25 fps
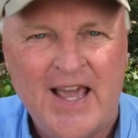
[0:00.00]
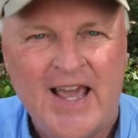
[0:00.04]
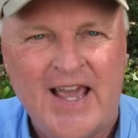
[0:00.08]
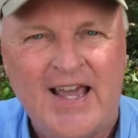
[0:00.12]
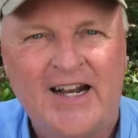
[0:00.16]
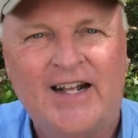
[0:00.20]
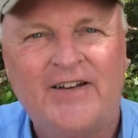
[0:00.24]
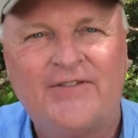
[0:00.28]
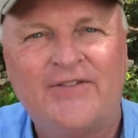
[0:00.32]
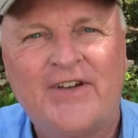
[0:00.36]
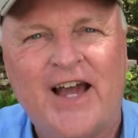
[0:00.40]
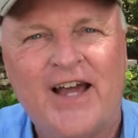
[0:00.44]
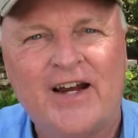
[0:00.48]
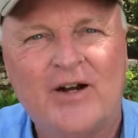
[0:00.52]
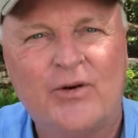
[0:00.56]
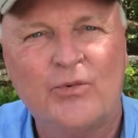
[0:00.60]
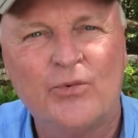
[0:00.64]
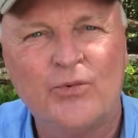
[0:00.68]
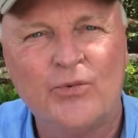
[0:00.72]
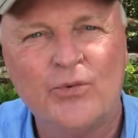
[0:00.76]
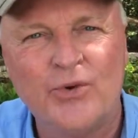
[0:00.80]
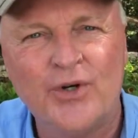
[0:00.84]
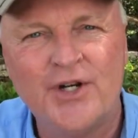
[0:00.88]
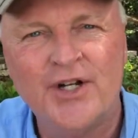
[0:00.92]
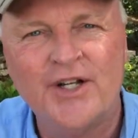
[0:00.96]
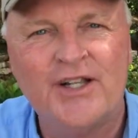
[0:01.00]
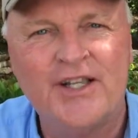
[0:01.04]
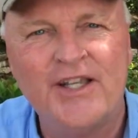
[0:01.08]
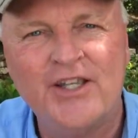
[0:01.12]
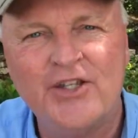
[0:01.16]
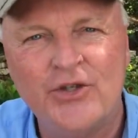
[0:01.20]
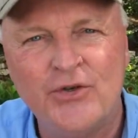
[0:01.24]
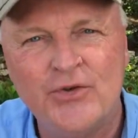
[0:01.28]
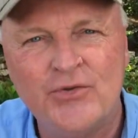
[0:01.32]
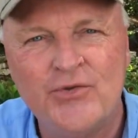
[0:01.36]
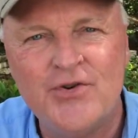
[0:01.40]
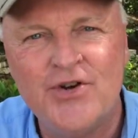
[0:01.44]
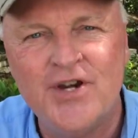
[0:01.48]
And I've got a really
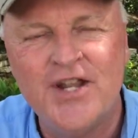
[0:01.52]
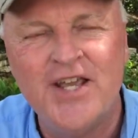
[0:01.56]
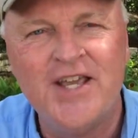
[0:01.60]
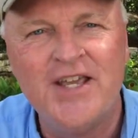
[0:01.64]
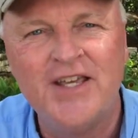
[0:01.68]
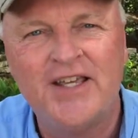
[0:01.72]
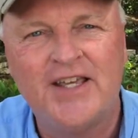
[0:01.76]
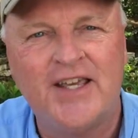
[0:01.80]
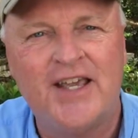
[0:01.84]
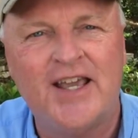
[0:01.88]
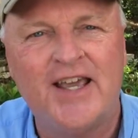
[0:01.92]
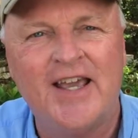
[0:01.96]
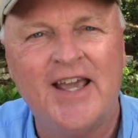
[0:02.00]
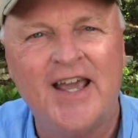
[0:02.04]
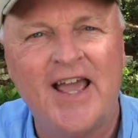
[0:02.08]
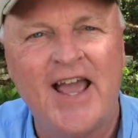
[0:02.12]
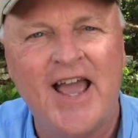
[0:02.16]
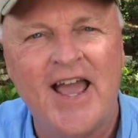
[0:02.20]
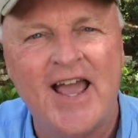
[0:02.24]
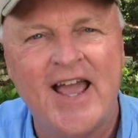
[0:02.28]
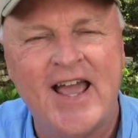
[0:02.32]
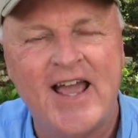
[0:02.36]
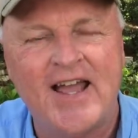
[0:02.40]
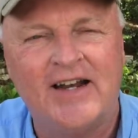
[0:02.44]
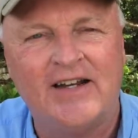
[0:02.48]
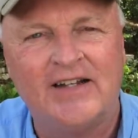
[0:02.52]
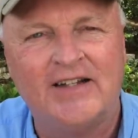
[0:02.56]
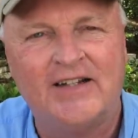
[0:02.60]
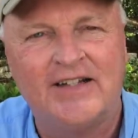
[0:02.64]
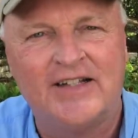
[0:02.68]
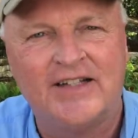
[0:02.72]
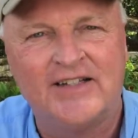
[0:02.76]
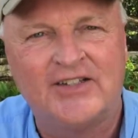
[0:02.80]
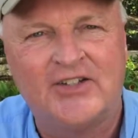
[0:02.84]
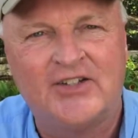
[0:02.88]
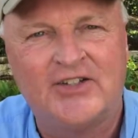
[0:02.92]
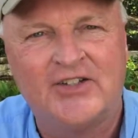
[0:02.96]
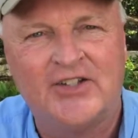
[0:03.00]
unique and
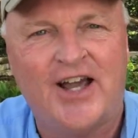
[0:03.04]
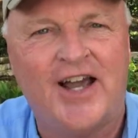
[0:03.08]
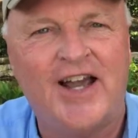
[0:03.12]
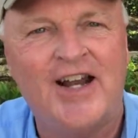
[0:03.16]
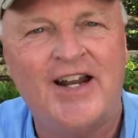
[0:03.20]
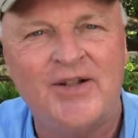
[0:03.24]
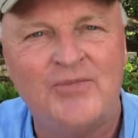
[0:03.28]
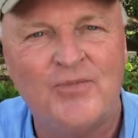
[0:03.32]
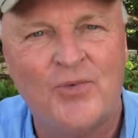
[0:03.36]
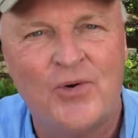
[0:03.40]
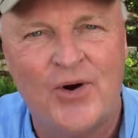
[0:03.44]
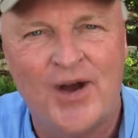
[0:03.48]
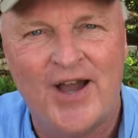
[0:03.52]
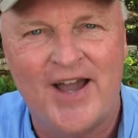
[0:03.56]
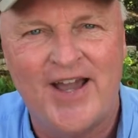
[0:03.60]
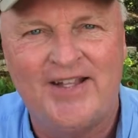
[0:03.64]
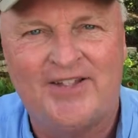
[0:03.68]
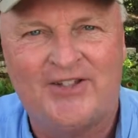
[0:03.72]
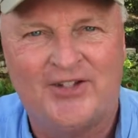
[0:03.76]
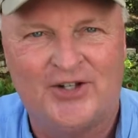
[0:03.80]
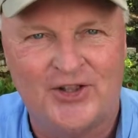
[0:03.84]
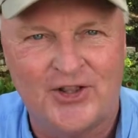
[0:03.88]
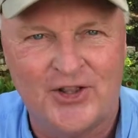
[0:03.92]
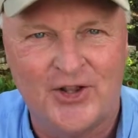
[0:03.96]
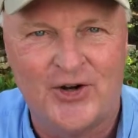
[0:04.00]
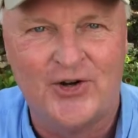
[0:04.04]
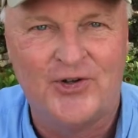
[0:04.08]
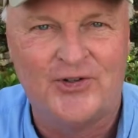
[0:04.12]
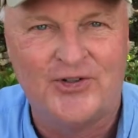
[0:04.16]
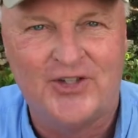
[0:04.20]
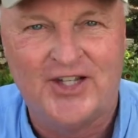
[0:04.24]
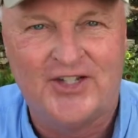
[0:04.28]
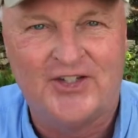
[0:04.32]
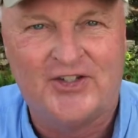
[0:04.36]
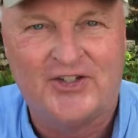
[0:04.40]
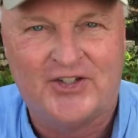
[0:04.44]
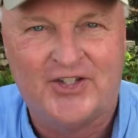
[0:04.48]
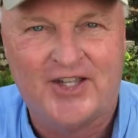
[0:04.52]
exciting way to learn
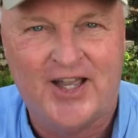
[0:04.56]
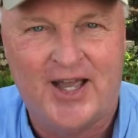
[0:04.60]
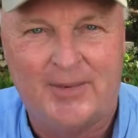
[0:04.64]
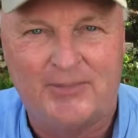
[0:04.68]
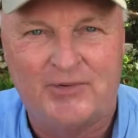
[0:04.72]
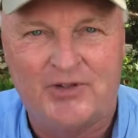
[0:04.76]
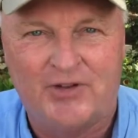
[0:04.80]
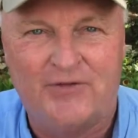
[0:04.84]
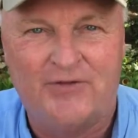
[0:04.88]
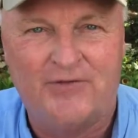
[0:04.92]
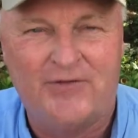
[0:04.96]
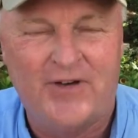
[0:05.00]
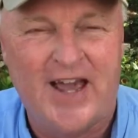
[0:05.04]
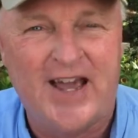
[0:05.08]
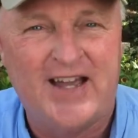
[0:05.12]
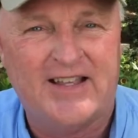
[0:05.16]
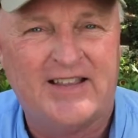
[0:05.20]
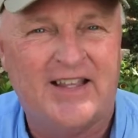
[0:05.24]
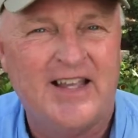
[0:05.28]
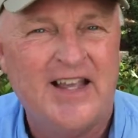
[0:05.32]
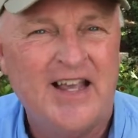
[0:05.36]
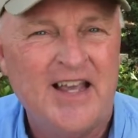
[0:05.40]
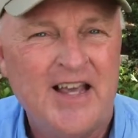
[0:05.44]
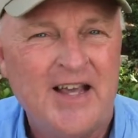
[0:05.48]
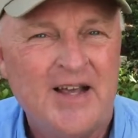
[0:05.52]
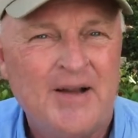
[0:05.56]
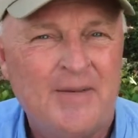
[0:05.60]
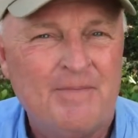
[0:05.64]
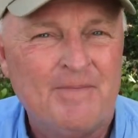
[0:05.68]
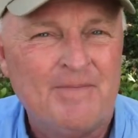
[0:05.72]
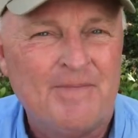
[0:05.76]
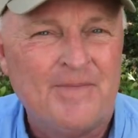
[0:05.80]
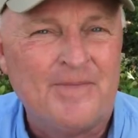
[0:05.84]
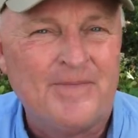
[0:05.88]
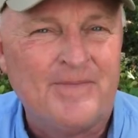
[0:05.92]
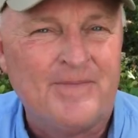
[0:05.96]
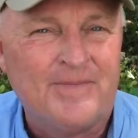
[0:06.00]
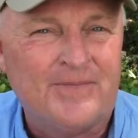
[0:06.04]
these steps. In fact,
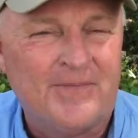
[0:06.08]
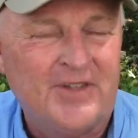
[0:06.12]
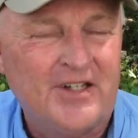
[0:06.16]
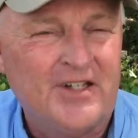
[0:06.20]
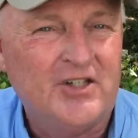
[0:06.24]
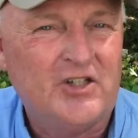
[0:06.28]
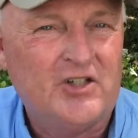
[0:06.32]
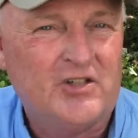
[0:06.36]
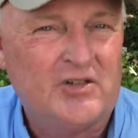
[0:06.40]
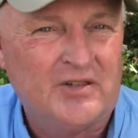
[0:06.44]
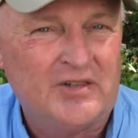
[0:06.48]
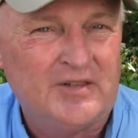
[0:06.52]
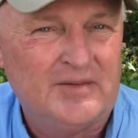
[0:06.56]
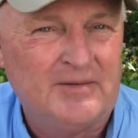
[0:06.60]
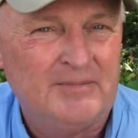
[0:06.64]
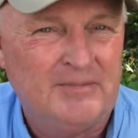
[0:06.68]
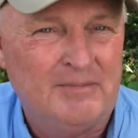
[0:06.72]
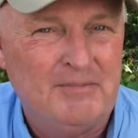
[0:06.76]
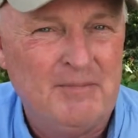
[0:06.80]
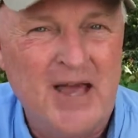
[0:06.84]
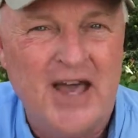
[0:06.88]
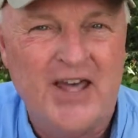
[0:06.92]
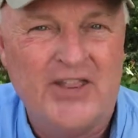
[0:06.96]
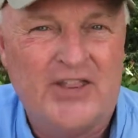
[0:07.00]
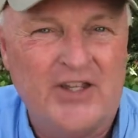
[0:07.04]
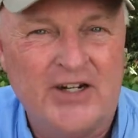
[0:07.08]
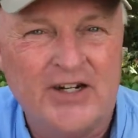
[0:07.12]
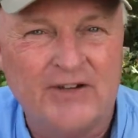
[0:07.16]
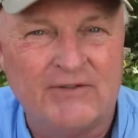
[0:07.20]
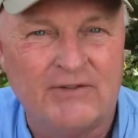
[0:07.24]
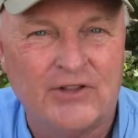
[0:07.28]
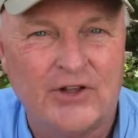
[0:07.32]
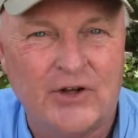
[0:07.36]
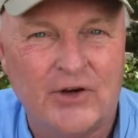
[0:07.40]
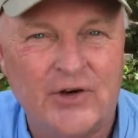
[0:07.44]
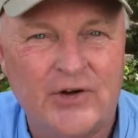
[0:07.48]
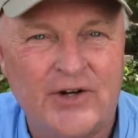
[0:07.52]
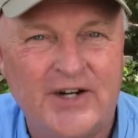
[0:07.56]
this method of
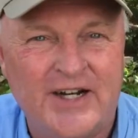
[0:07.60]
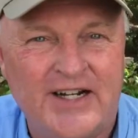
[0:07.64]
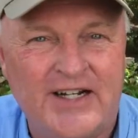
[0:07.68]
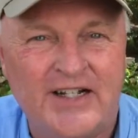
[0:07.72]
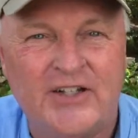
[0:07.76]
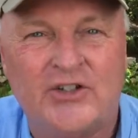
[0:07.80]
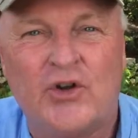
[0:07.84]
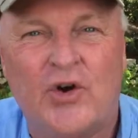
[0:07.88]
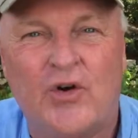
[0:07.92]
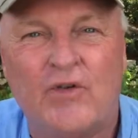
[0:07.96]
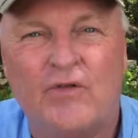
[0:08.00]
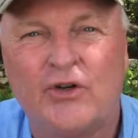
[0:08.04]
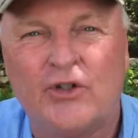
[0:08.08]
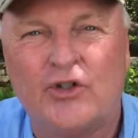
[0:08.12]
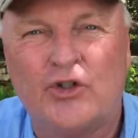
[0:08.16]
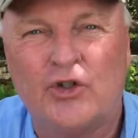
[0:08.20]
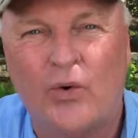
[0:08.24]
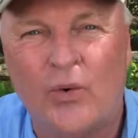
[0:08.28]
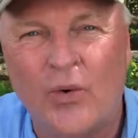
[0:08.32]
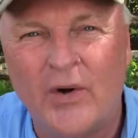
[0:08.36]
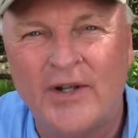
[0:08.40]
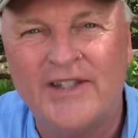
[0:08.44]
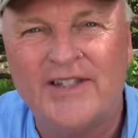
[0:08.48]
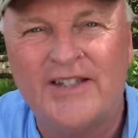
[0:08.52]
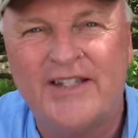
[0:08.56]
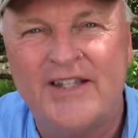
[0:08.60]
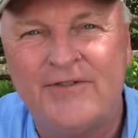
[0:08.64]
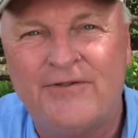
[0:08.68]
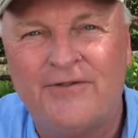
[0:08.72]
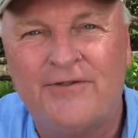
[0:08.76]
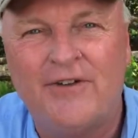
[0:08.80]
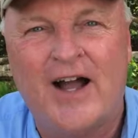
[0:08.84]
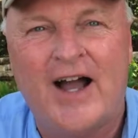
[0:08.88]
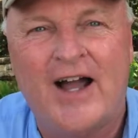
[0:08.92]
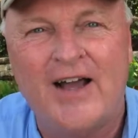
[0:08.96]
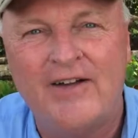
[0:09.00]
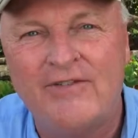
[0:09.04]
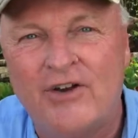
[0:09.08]
learning is over
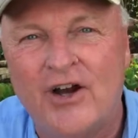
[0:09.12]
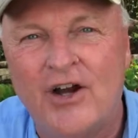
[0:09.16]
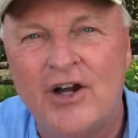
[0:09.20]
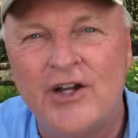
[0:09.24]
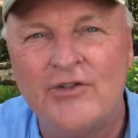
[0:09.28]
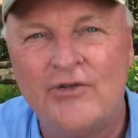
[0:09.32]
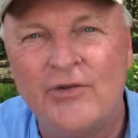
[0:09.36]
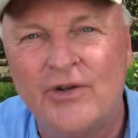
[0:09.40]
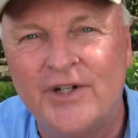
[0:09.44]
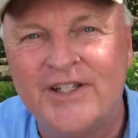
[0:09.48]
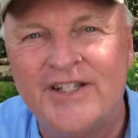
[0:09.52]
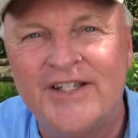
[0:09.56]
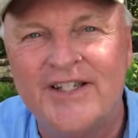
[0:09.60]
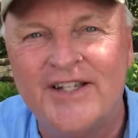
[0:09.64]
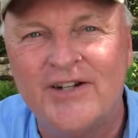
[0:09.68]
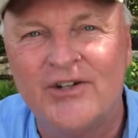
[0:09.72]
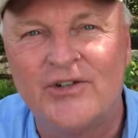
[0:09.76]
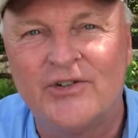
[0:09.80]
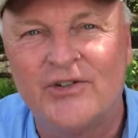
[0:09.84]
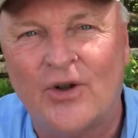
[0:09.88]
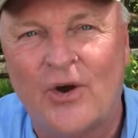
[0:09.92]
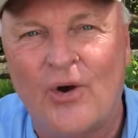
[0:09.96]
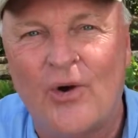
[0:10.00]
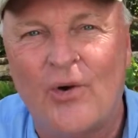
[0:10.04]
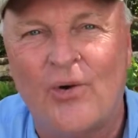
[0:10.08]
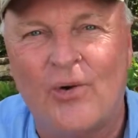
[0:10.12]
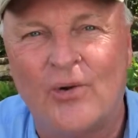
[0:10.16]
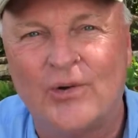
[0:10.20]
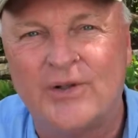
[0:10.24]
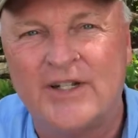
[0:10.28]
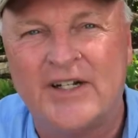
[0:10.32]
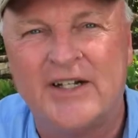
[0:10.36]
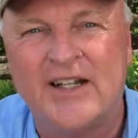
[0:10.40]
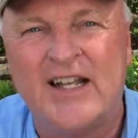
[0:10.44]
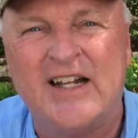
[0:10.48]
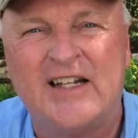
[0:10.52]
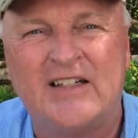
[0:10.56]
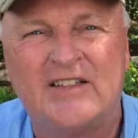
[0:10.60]
2,500 years
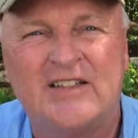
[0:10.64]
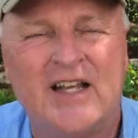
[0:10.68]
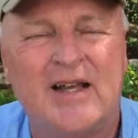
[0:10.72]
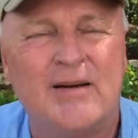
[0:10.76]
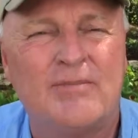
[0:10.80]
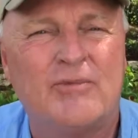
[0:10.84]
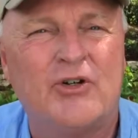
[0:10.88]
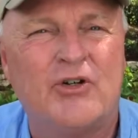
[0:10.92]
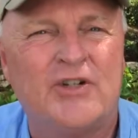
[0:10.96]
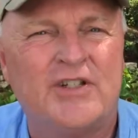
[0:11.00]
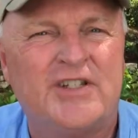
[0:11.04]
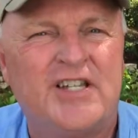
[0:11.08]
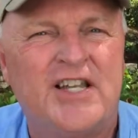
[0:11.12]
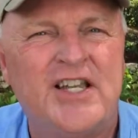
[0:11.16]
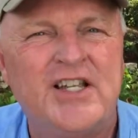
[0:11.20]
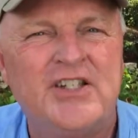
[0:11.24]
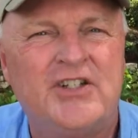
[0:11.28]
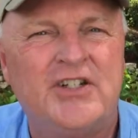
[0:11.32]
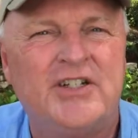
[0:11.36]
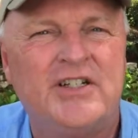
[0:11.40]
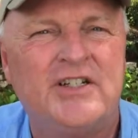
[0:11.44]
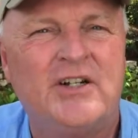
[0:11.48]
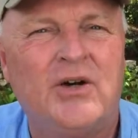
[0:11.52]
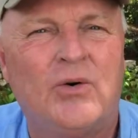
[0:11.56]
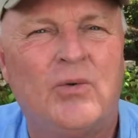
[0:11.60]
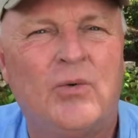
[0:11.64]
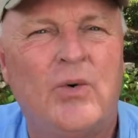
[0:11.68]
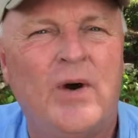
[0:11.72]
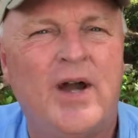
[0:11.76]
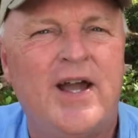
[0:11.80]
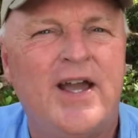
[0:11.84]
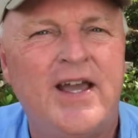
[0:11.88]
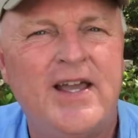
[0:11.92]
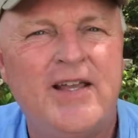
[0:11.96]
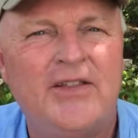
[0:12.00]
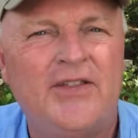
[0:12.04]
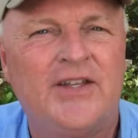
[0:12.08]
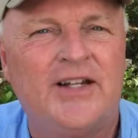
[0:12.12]
old, and I'm going to teach it in a
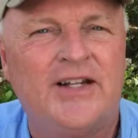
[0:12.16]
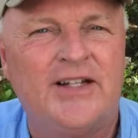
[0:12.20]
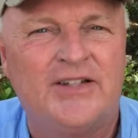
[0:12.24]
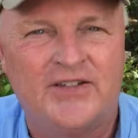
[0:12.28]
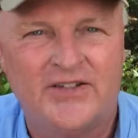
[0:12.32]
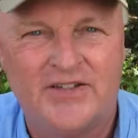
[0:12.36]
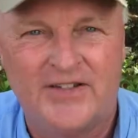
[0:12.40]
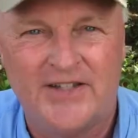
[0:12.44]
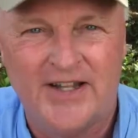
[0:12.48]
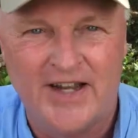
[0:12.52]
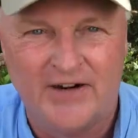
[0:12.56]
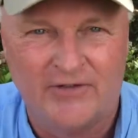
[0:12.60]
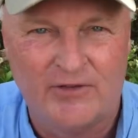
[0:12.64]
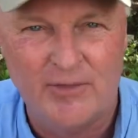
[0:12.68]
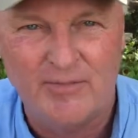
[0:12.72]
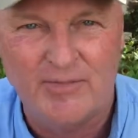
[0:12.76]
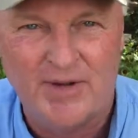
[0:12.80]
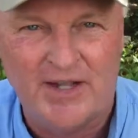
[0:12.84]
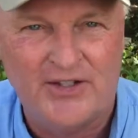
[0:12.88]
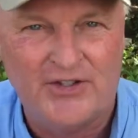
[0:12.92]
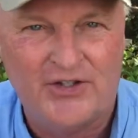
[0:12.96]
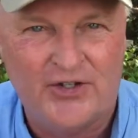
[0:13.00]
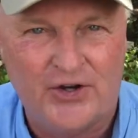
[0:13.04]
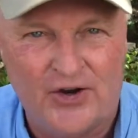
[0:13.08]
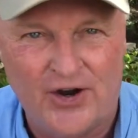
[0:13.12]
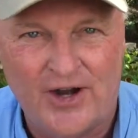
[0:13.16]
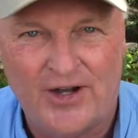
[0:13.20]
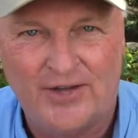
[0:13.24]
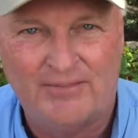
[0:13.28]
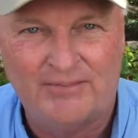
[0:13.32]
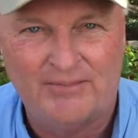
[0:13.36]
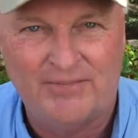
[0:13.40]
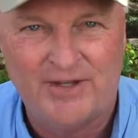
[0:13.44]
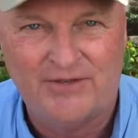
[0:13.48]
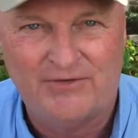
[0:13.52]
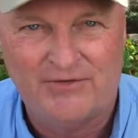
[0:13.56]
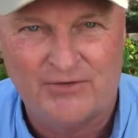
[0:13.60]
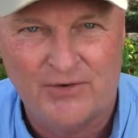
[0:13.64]
way that it's never been taught
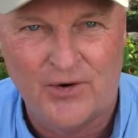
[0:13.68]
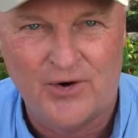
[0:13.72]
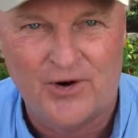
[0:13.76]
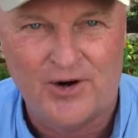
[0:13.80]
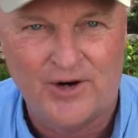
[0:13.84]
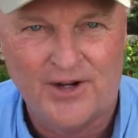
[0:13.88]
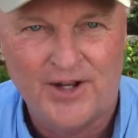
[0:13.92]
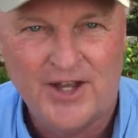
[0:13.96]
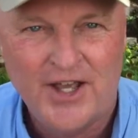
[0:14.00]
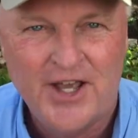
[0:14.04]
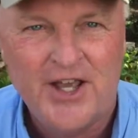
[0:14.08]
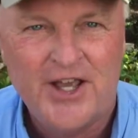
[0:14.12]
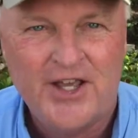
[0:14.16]
before.